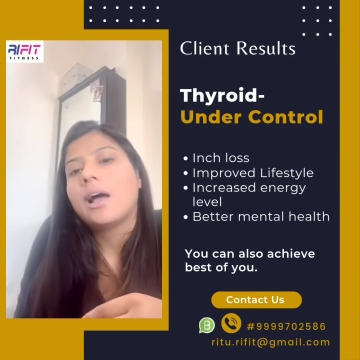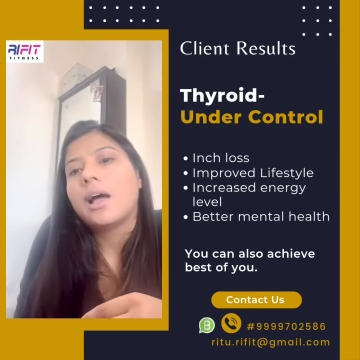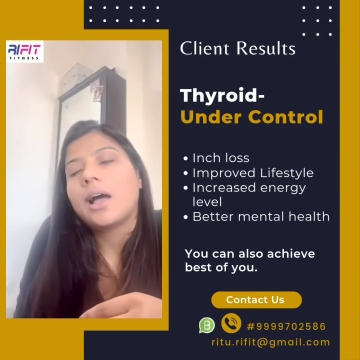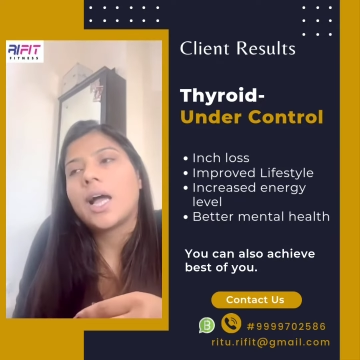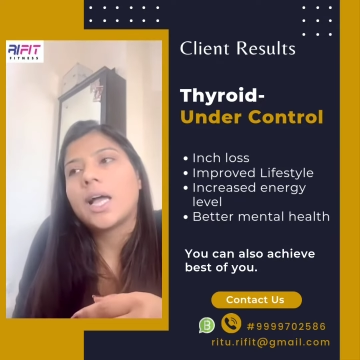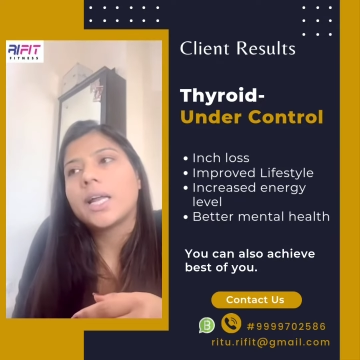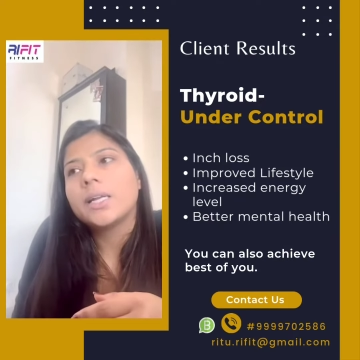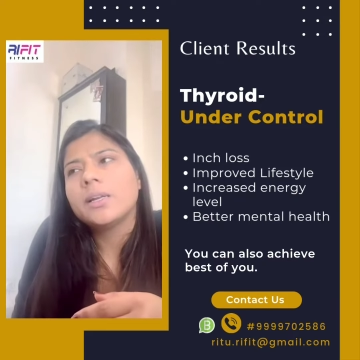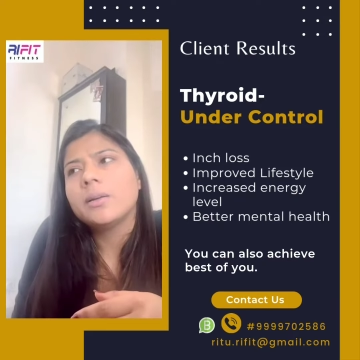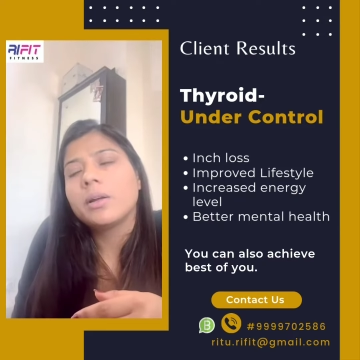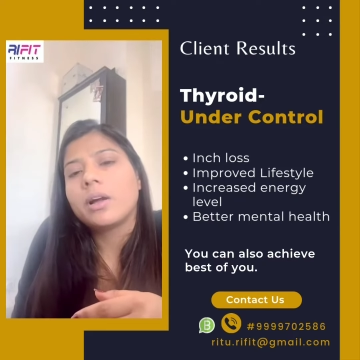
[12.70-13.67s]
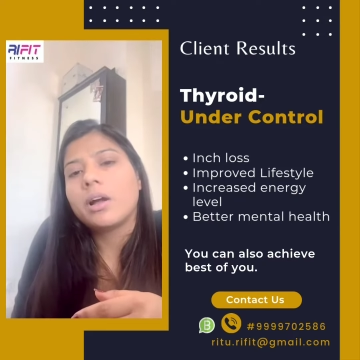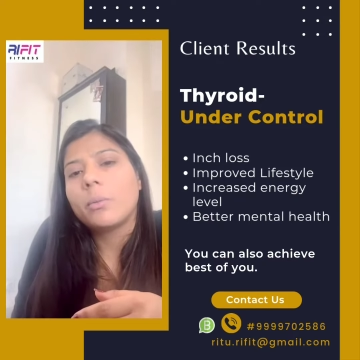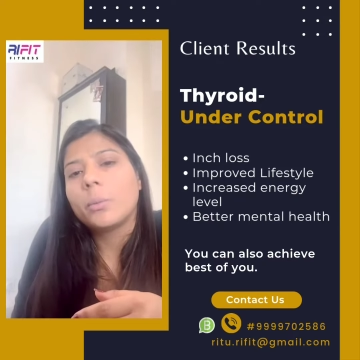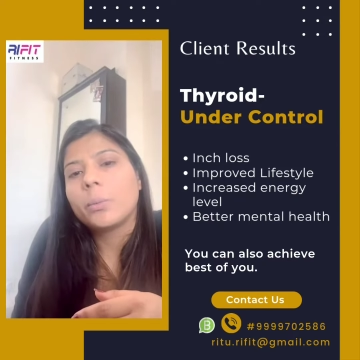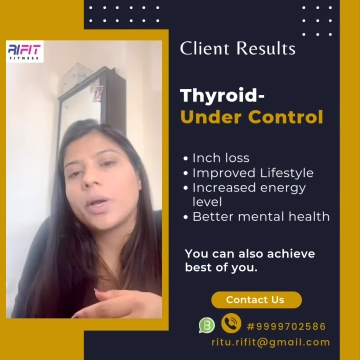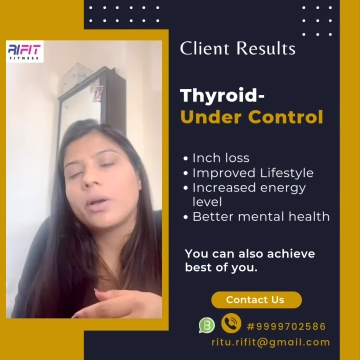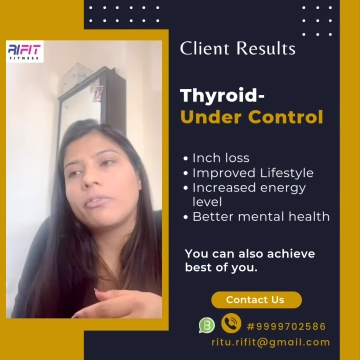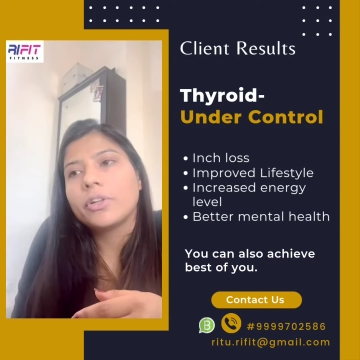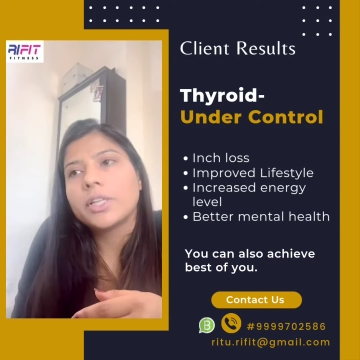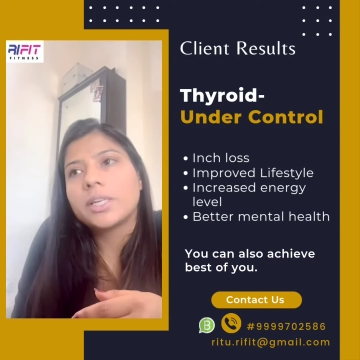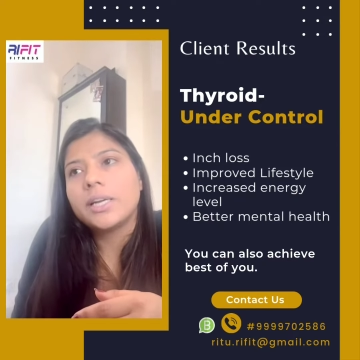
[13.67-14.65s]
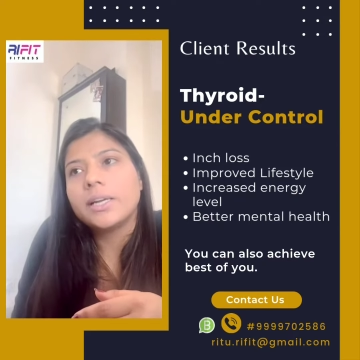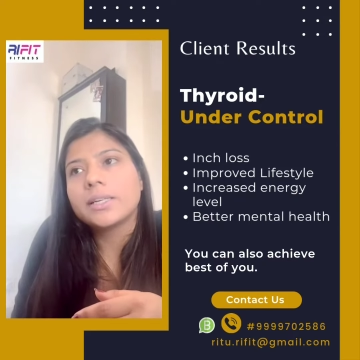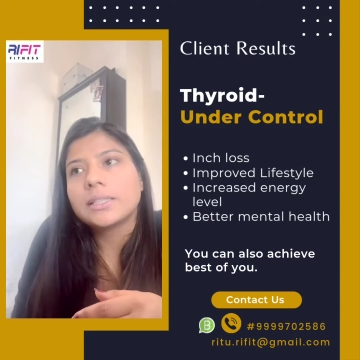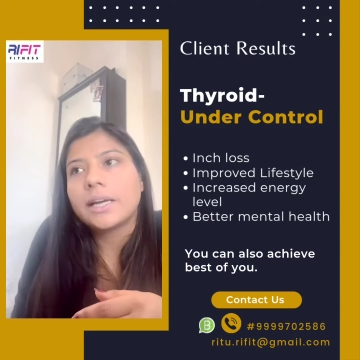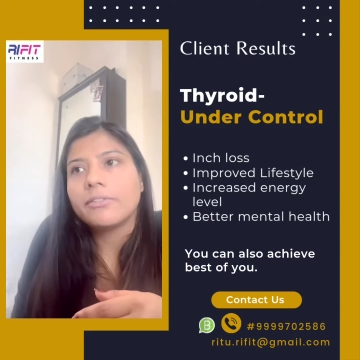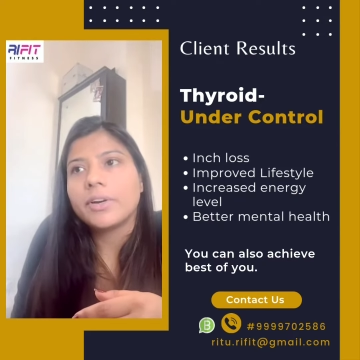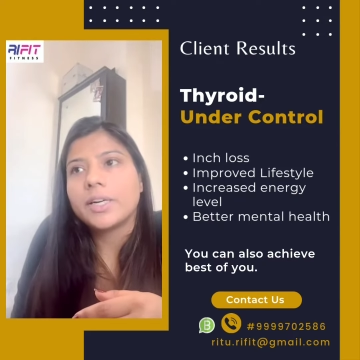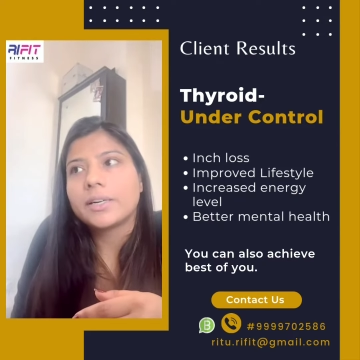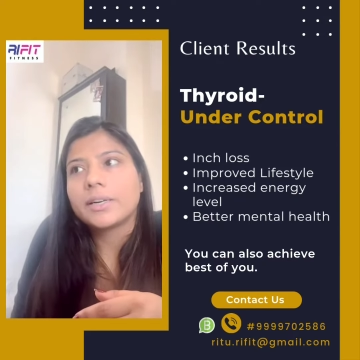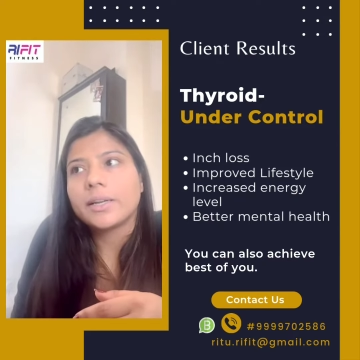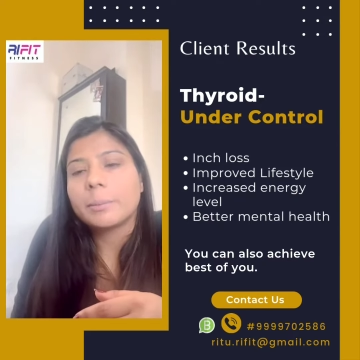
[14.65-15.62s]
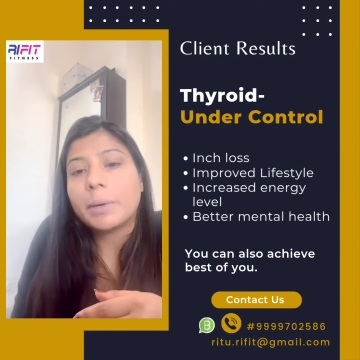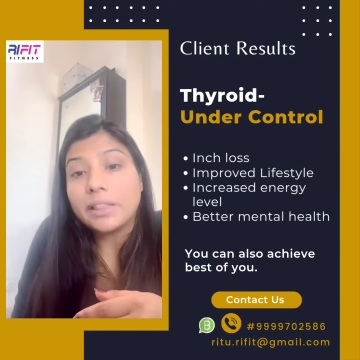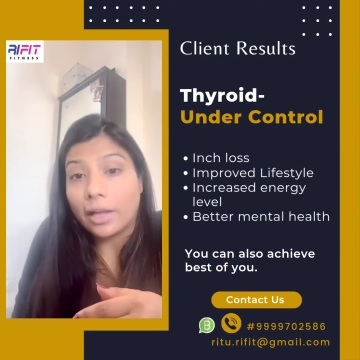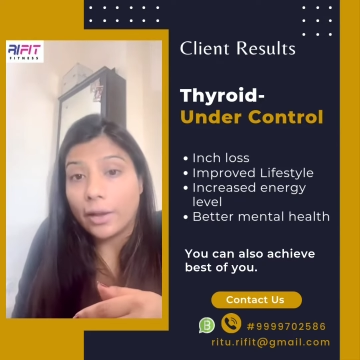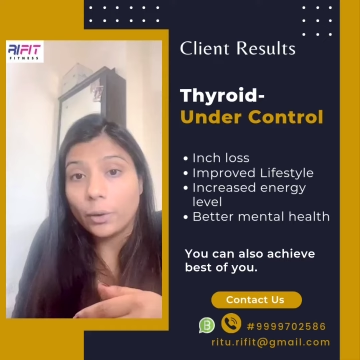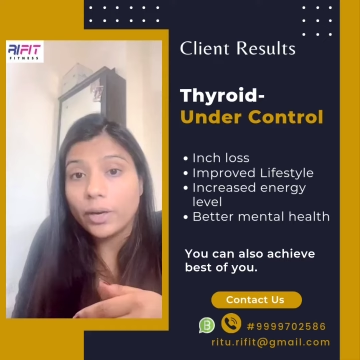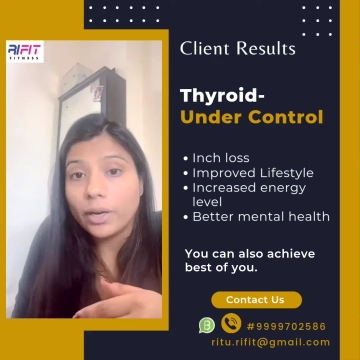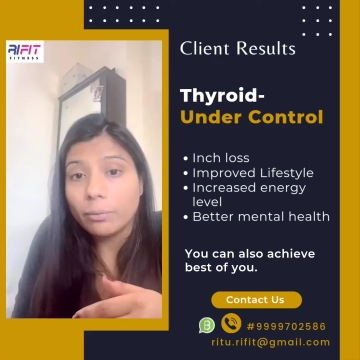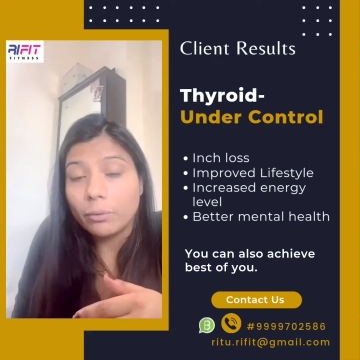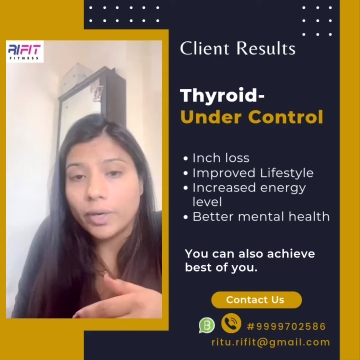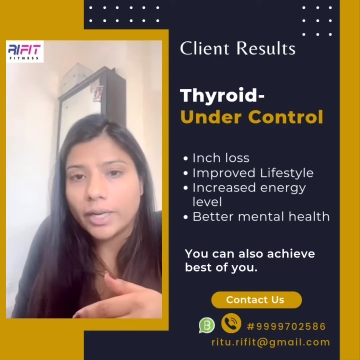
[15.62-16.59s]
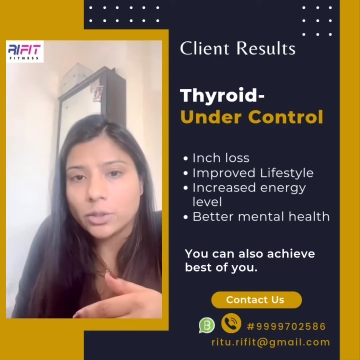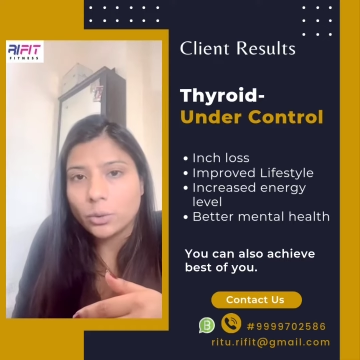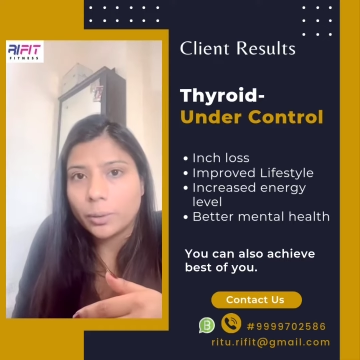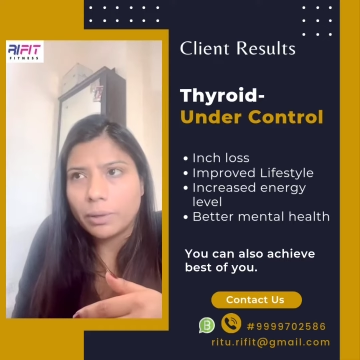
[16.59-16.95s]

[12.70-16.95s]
Uh, in uh, For three years, I felt like my thyroid level, when I joined,